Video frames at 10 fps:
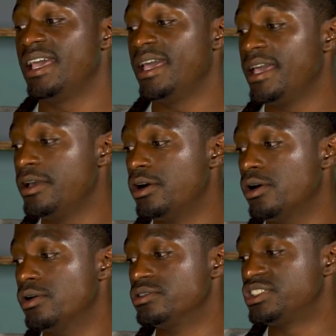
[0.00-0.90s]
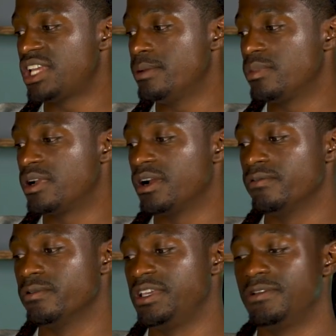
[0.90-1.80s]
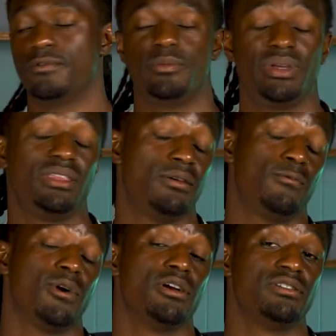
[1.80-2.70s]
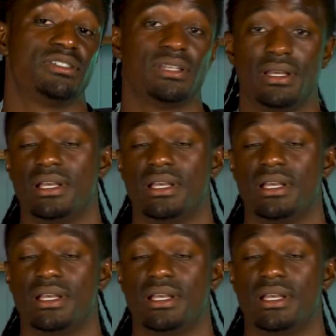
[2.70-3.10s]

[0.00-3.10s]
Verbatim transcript: L-shaped recovery would be the worst